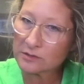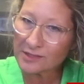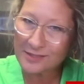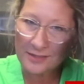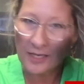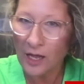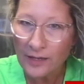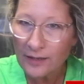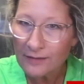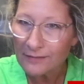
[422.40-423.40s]

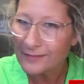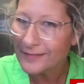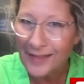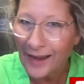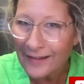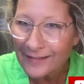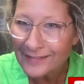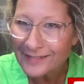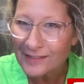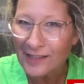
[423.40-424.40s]
sign it, date
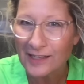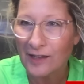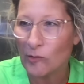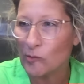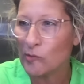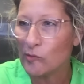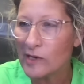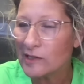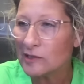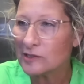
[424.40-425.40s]
it like a
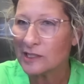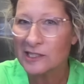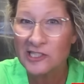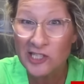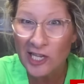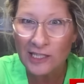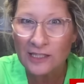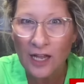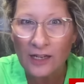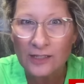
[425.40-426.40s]
real legit
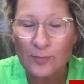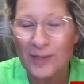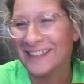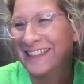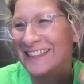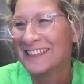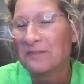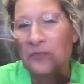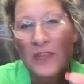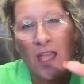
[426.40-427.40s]
document,
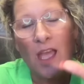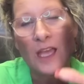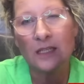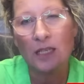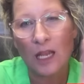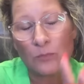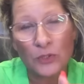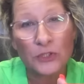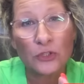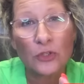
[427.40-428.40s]
and
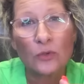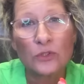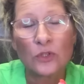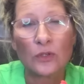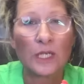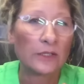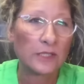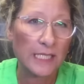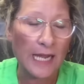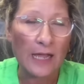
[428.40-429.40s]
put your notes on there and
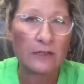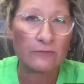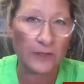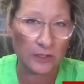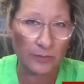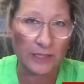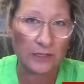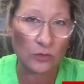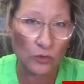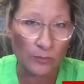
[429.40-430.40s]
say how you felt about
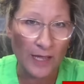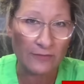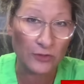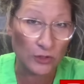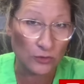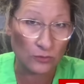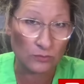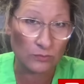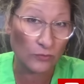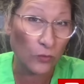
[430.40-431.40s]
the groom after you
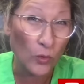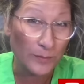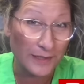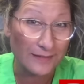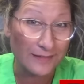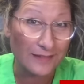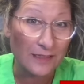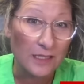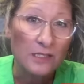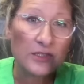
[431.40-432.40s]
performed it.
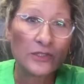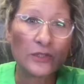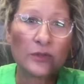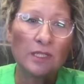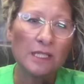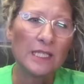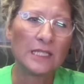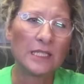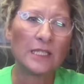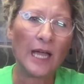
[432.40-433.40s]
So
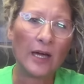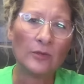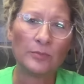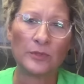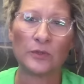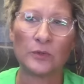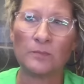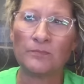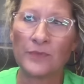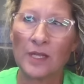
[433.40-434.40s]
it'll help you
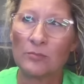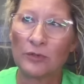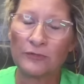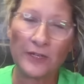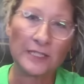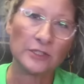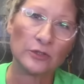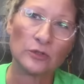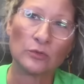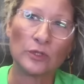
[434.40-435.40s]
perfect
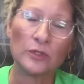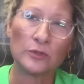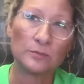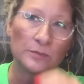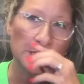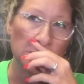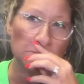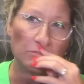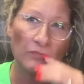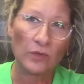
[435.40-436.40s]
your grooms
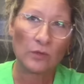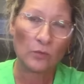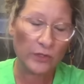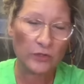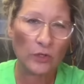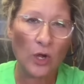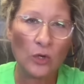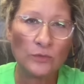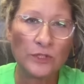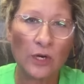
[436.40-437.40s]
with your
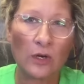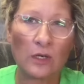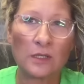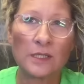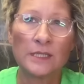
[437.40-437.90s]
own dog.